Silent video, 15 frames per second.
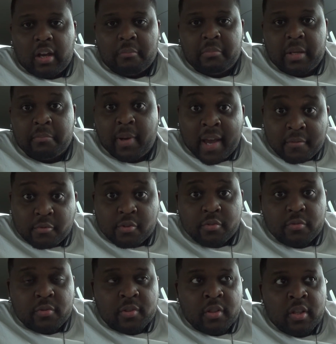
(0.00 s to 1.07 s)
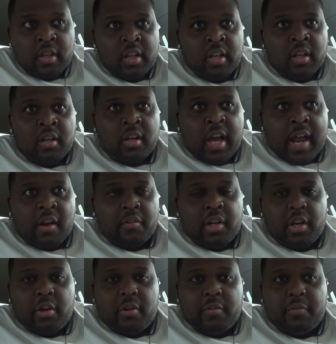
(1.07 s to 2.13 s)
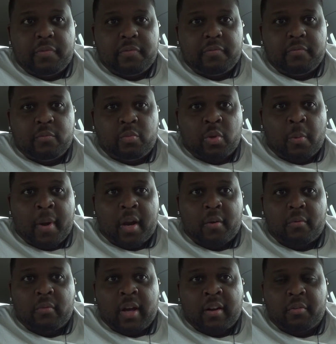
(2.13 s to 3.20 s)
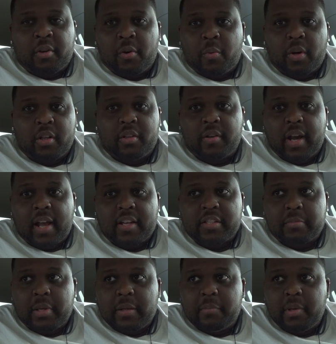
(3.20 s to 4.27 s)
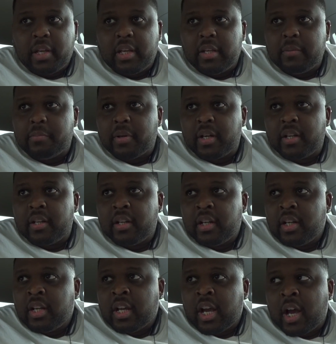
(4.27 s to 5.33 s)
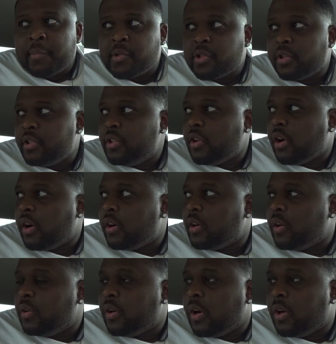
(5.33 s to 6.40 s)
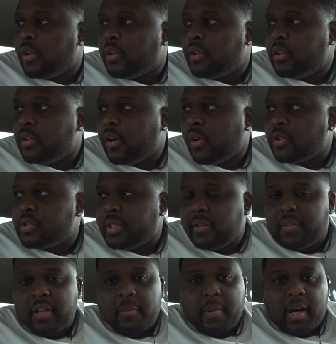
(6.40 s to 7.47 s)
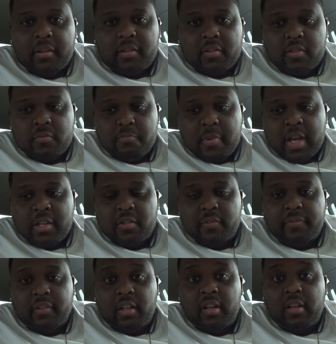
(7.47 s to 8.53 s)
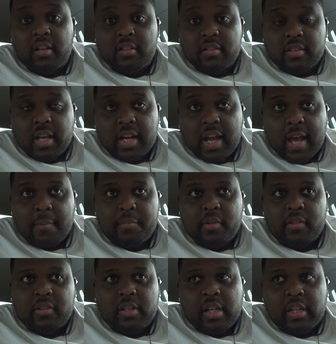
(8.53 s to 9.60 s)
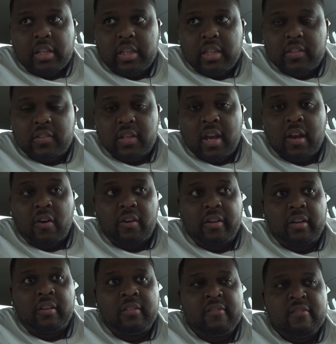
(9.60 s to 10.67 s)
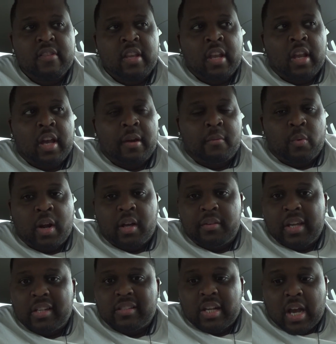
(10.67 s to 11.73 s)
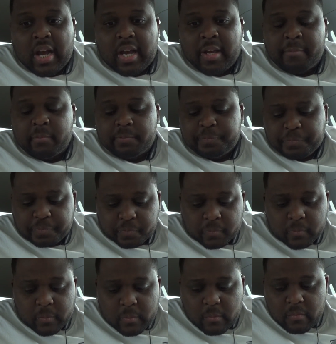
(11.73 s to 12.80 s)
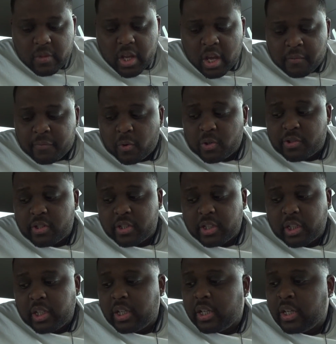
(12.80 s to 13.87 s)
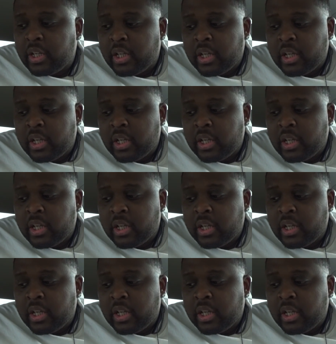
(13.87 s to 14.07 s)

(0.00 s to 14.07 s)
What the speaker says: in Baton Rouge. And I don't know if, I don't know where you guys may be, but I'm sure you heard on TV about the major floods that happened in this area around that time. Unfortunately,